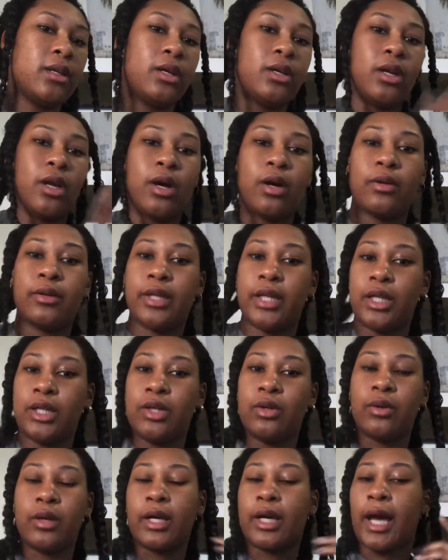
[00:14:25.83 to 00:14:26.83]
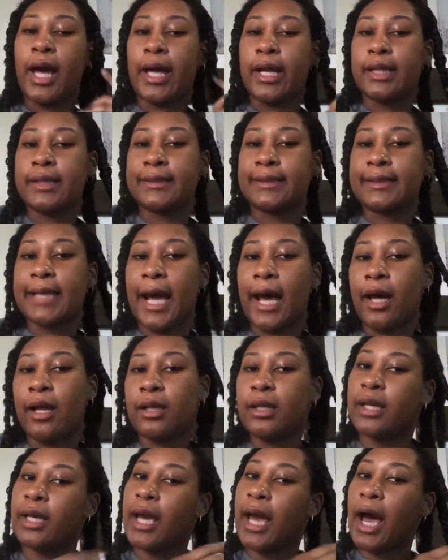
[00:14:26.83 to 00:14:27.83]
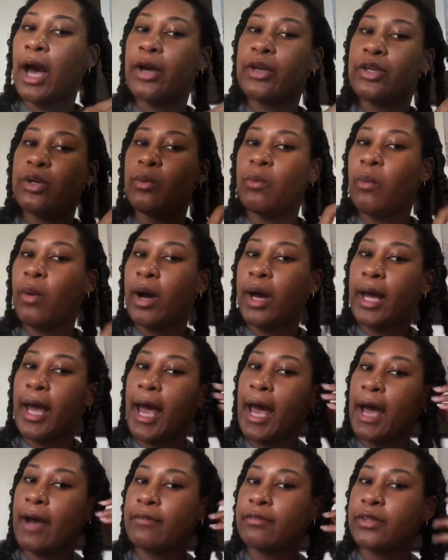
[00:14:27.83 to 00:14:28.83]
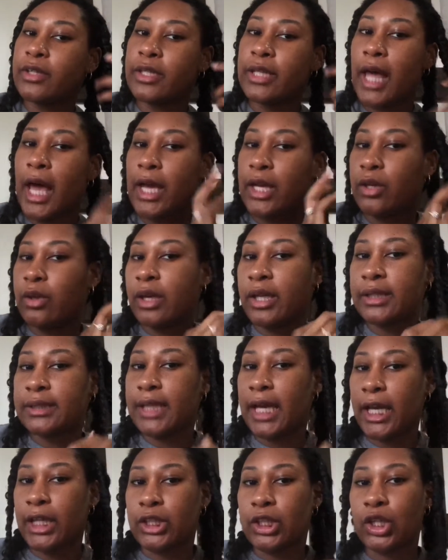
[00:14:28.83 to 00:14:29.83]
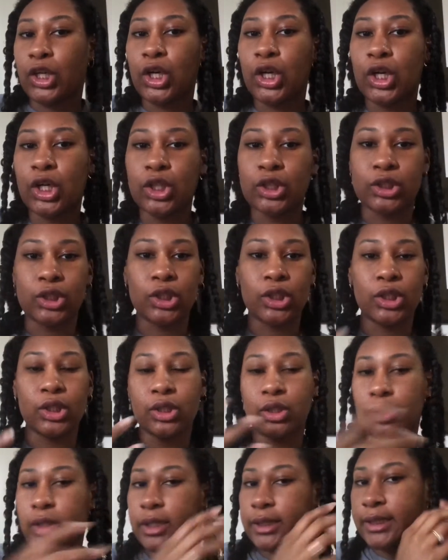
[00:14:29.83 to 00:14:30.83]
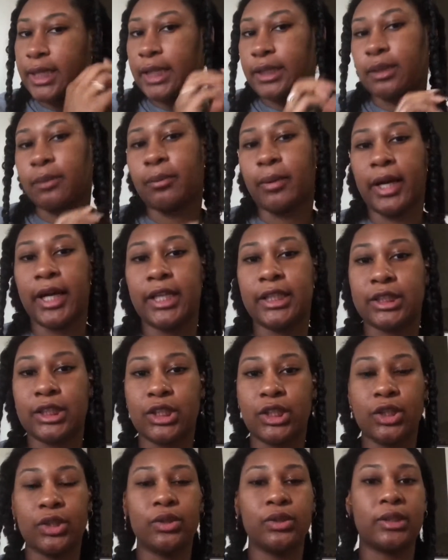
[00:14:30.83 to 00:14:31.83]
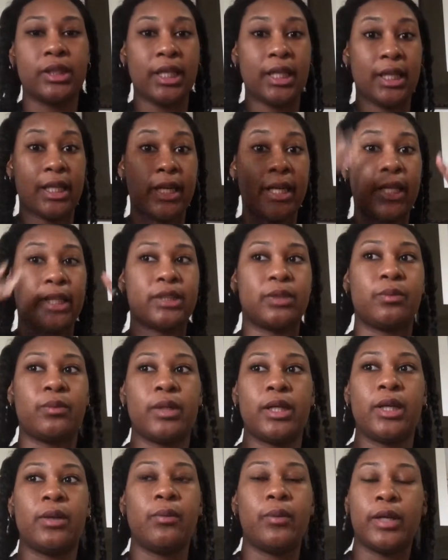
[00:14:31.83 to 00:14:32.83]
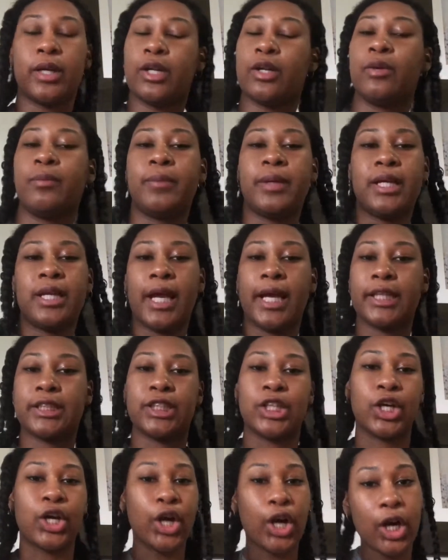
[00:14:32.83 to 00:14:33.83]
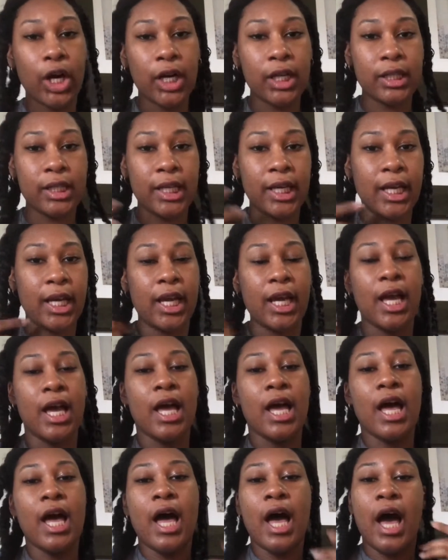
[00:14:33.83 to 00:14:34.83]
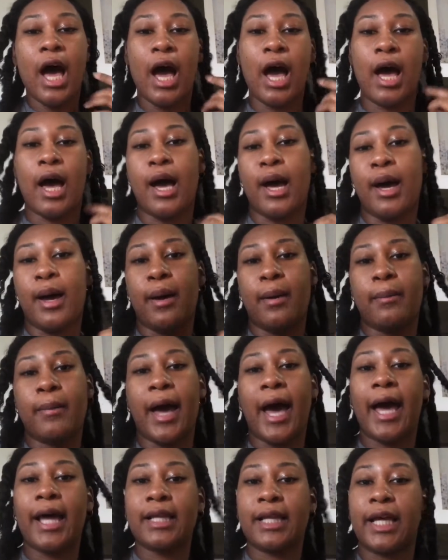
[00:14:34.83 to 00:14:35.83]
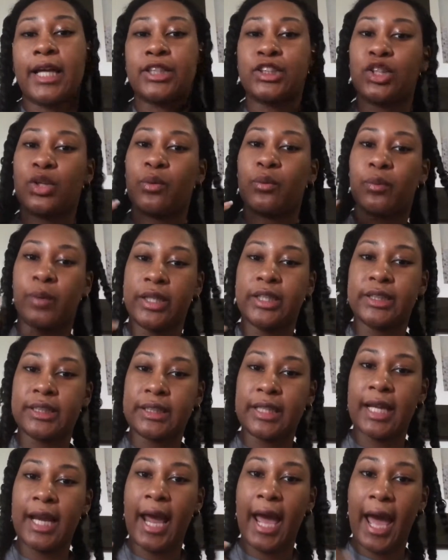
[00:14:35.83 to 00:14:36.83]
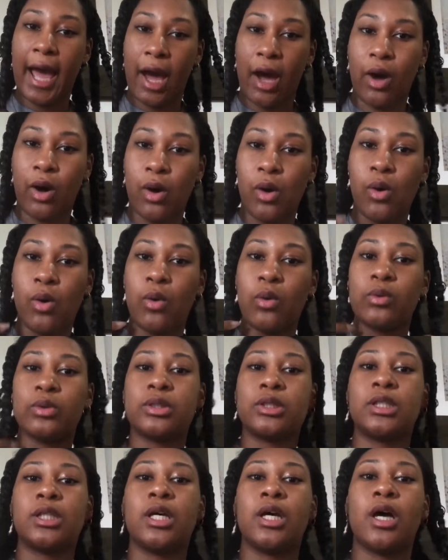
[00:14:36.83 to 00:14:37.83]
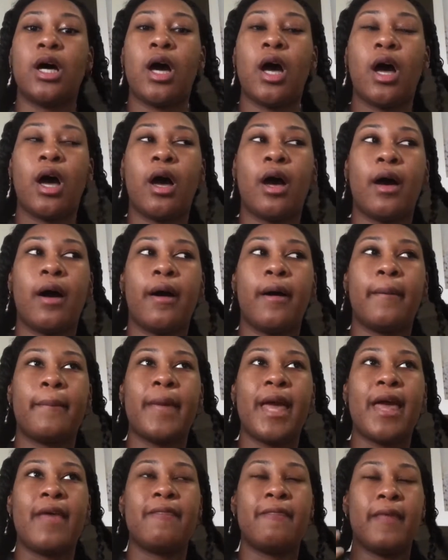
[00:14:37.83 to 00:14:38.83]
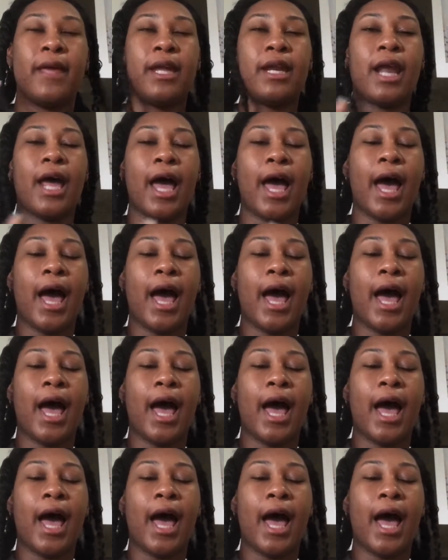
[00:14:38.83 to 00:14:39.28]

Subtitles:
you know, then you can kind of style it how you want after that. You can take the curls, you can take the braids loose, and then that's really when it'll be nice and curly. I like to rinse it out, and then